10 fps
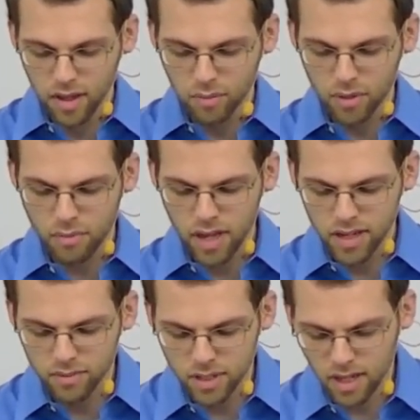but made
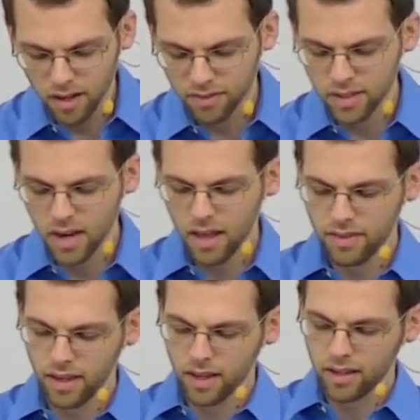himself
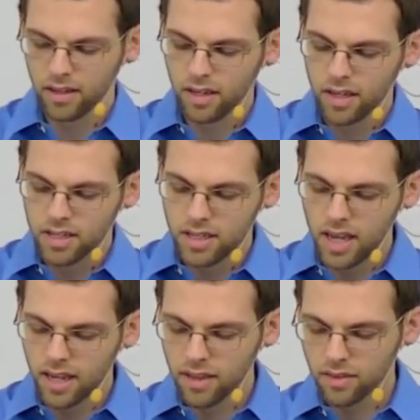nothing,
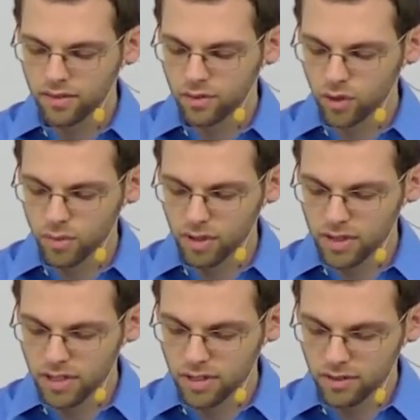taking the form of a
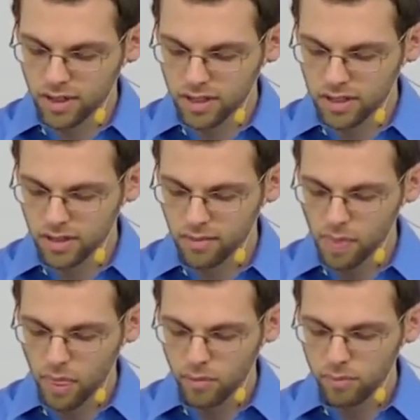servant,
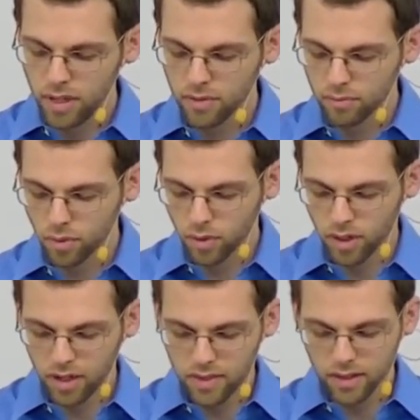being
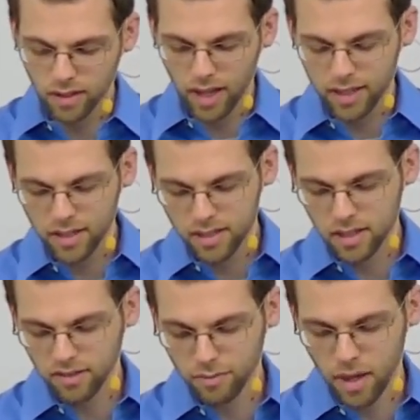born in the likeness
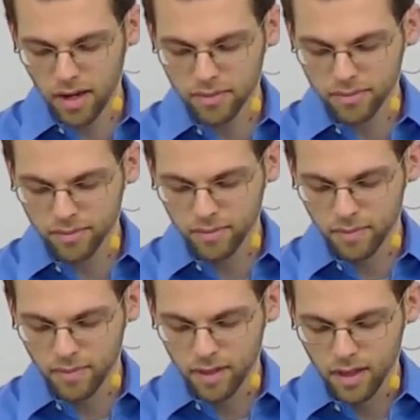of men.
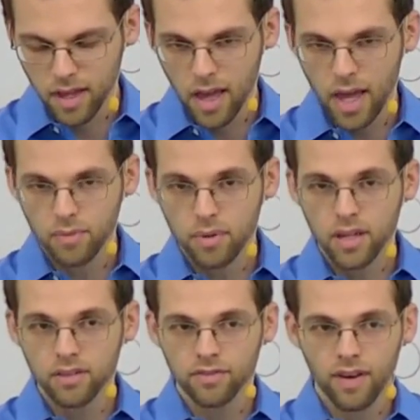And
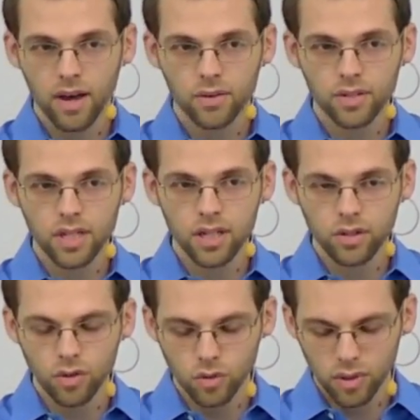being found in
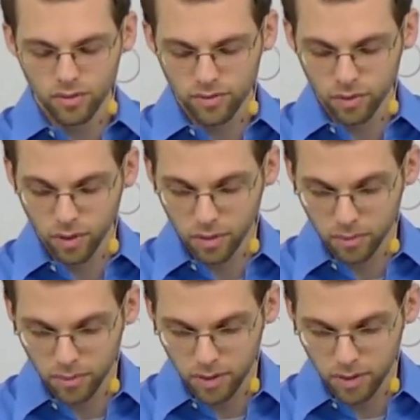human form,